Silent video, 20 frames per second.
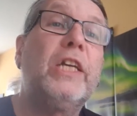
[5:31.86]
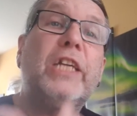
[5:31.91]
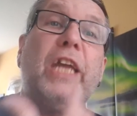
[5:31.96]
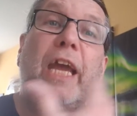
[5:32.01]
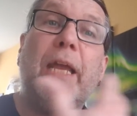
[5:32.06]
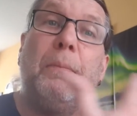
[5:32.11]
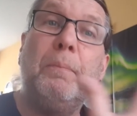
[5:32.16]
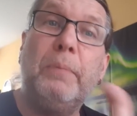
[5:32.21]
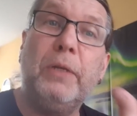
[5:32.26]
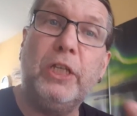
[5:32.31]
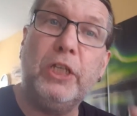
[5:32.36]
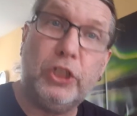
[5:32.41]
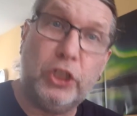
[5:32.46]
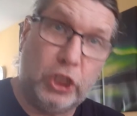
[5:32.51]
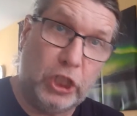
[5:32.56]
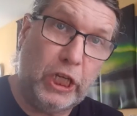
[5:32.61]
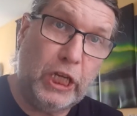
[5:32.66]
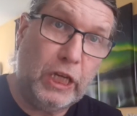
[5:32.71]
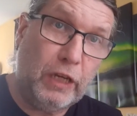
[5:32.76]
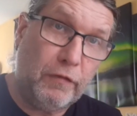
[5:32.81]
can be
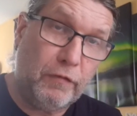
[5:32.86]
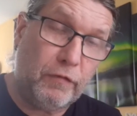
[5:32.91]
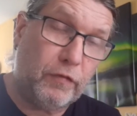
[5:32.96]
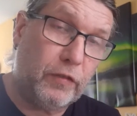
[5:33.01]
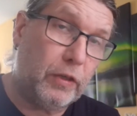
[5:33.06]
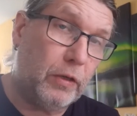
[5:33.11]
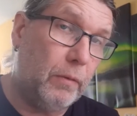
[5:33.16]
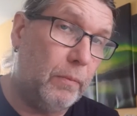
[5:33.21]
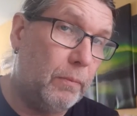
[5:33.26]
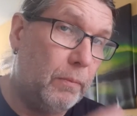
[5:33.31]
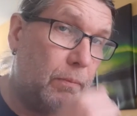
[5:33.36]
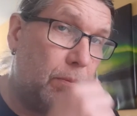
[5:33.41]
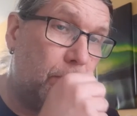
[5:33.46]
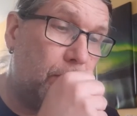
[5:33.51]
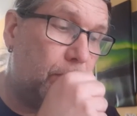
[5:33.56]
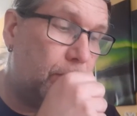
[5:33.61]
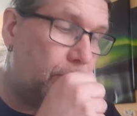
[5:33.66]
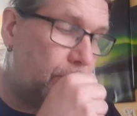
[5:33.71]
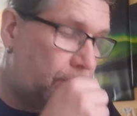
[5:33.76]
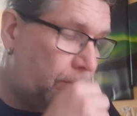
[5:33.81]
achieved.
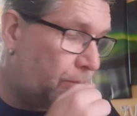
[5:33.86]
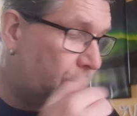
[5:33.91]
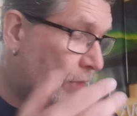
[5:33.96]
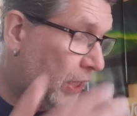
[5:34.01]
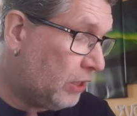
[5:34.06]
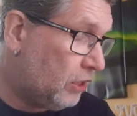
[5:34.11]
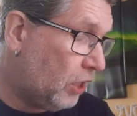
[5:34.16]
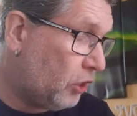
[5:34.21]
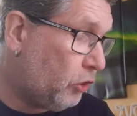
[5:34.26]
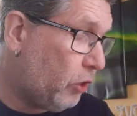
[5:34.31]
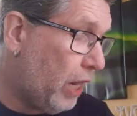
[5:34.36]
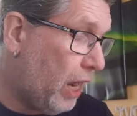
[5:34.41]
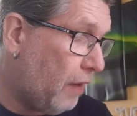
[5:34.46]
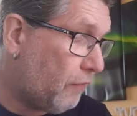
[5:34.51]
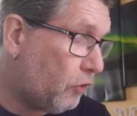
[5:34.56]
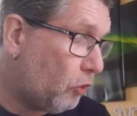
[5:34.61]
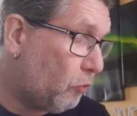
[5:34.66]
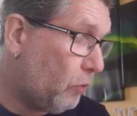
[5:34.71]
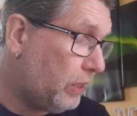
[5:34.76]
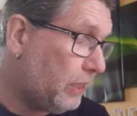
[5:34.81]
And then you
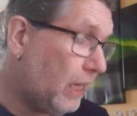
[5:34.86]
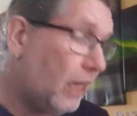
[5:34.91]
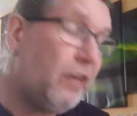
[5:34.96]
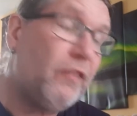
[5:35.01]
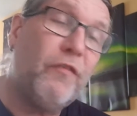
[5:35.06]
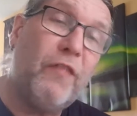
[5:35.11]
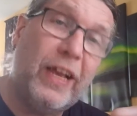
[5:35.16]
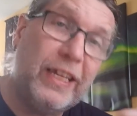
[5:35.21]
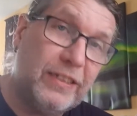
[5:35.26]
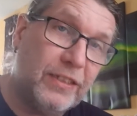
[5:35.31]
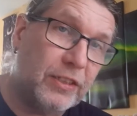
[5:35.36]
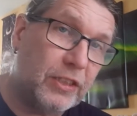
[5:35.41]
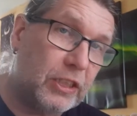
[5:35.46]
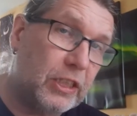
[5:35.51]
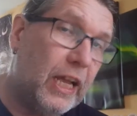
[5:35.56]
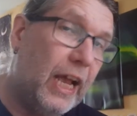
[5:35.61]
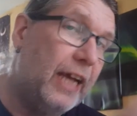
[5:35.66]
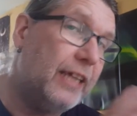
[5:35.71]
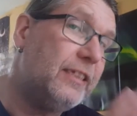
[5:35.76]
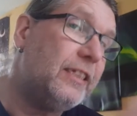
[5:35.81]
have the ring-necked pheasant
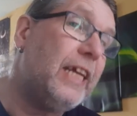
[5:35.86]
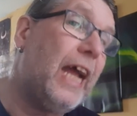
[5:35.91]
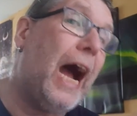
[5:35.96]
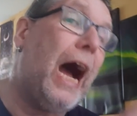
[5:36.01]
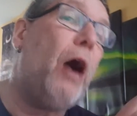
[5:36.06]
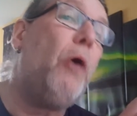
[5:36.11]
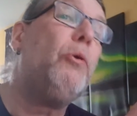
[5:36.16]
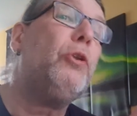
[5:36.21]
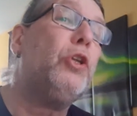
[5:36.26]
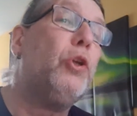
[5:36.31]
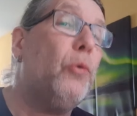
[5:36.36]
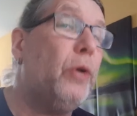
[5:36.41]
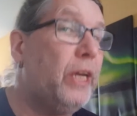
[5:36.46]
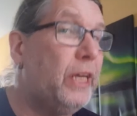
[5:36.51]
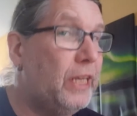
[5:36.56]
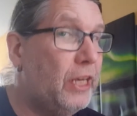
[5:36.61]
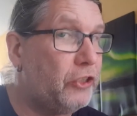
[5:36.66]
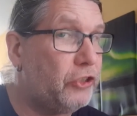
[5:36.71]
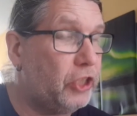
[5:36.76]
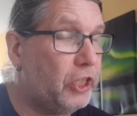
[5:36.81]
as the outgoing
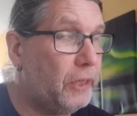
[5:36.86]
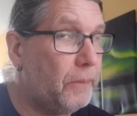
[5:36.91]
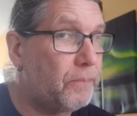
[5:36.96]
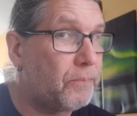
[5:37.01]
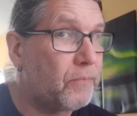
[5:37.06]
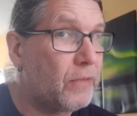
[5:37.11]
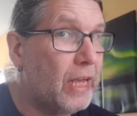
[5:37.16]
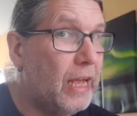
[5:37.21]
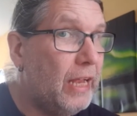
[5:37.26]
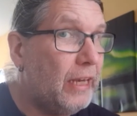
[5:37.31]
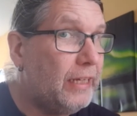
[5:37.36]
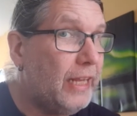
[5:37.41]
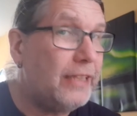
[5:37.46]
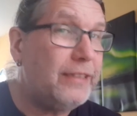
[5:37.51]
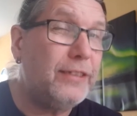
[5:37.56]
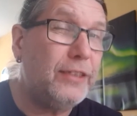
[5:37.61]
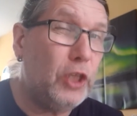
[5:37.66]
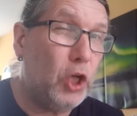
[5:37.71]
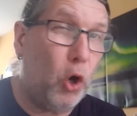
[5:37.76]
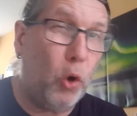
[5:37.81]
energy.
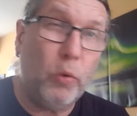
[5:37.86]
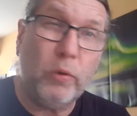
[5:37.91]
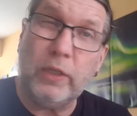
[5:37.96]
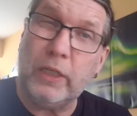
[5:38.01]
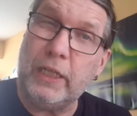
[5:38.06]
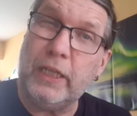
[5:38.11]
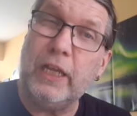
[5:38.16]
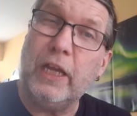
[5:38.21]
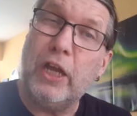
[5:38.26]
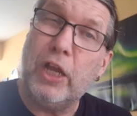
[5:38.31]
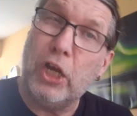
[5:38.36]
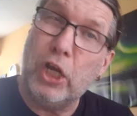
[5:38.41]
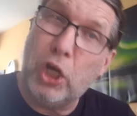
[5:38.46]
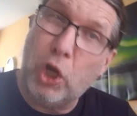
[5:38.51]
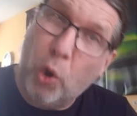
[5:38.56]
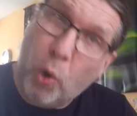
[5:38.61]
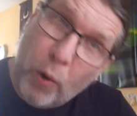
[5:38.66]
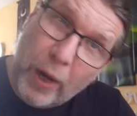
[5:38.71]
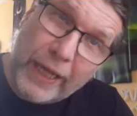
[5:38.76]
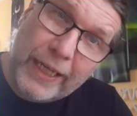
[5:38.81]
That's the only
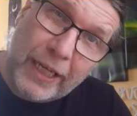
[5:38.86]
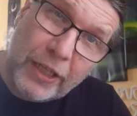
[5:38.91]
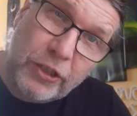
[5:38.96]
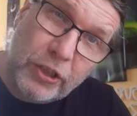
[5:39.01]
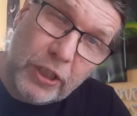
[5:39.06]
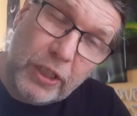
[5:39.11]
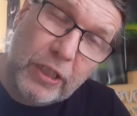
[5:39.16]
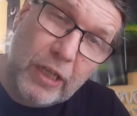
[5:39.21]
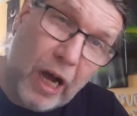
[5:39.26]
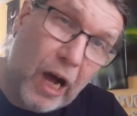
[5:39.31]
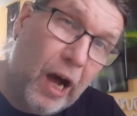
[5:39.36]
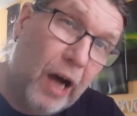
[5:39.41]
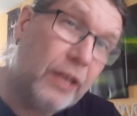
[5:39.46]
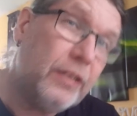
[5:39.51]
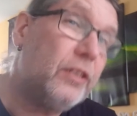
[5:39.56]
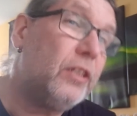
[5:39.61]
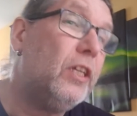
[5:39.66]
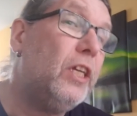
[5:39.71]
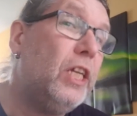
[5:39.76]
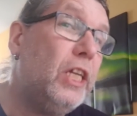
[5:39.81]
low energy
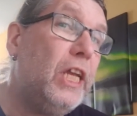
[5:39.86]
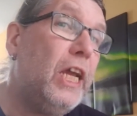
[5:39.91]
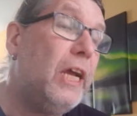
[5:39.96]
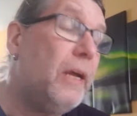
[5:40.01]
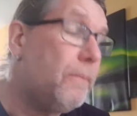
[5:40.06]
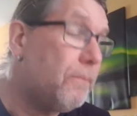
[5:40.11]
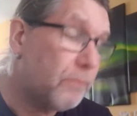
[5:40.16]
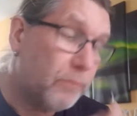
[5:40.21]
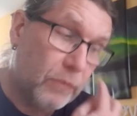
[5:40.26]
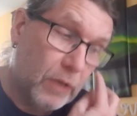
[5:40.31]
card here,